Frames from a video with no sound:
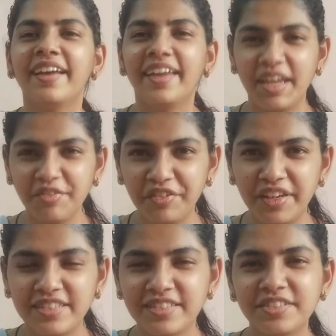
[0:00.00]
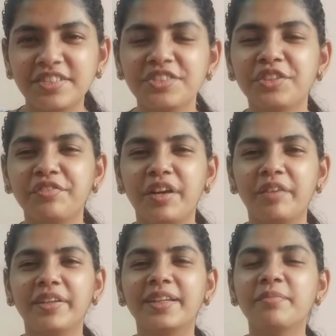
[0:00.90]
Hey friends, this is
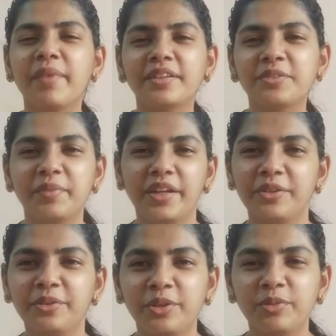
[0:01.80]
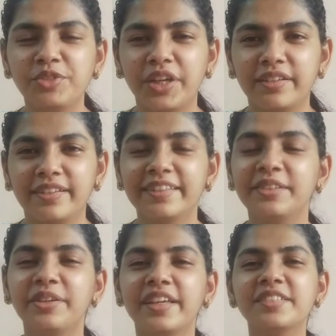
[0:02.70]
Shifa. Welcome back to my YouTube channel. In
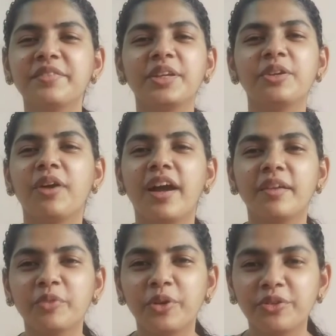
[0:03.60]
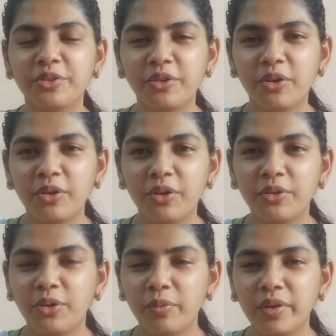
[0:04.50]
today's video, I am going to talk
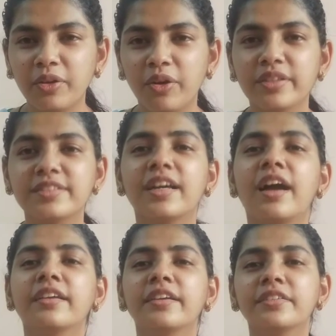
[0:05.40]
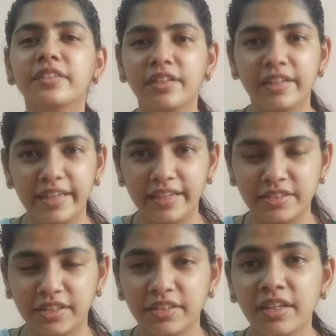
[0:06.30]
on novel called The Scarlet Letter.